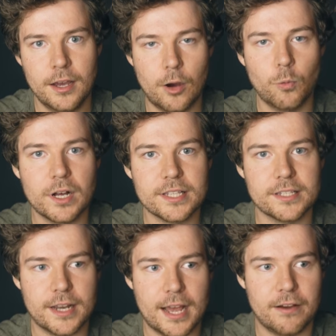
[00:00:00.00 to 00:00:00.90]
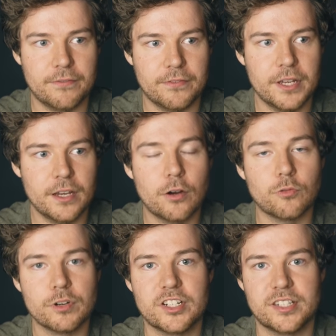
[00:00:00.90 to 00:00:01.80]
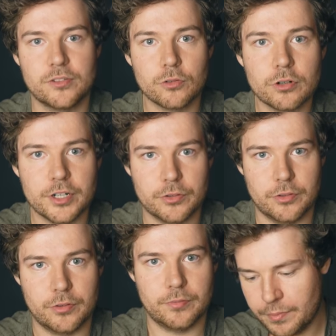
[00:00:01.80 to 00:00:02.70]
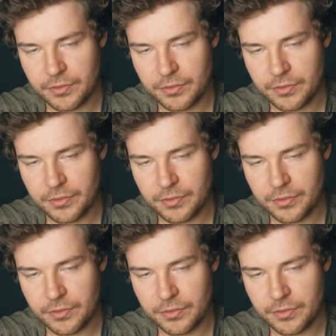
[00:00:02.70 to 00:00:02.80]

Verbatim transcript: are ones that have a rich story to them.